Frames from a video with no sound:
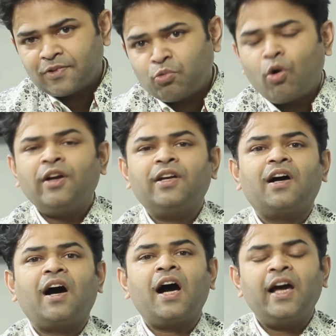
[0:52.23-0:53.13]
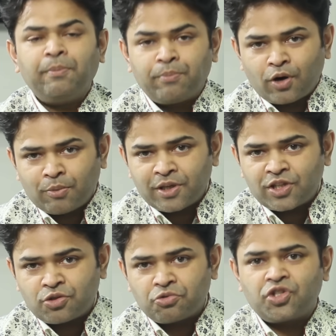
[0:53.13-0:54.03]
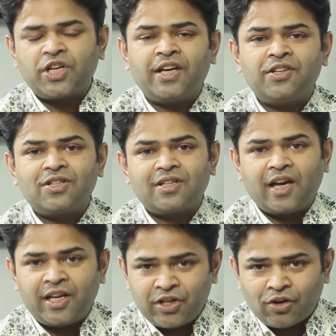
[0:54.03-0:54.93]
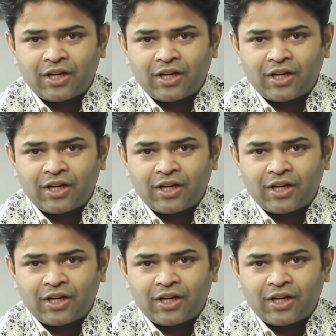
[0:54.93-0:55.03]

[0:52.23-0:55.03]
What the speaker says: what I promise to change in your